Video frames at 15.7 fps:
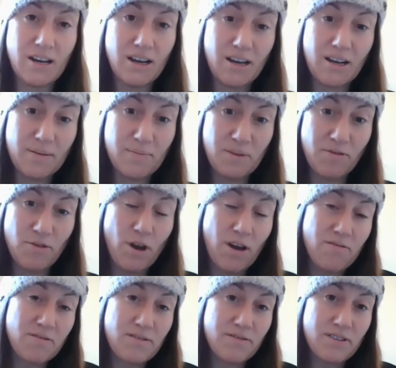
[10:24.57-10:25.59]
If you
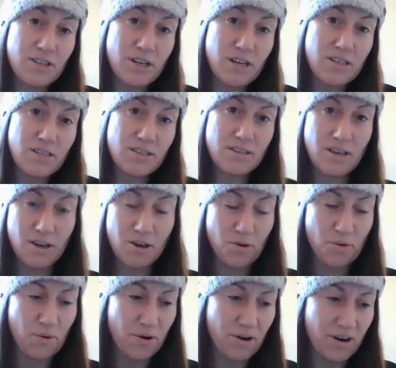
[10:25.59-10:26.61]
have one of our dogs,
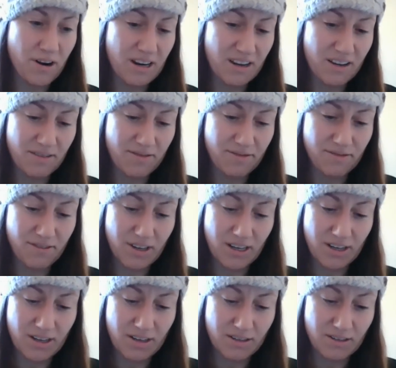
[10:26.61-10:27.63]
or if
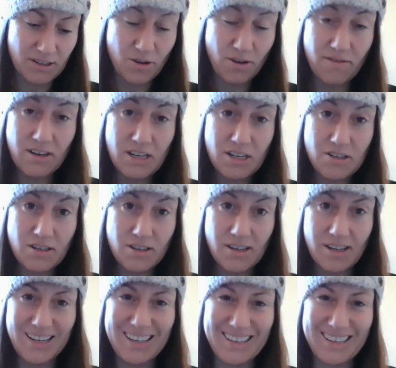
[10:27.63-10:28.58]
you have any dog.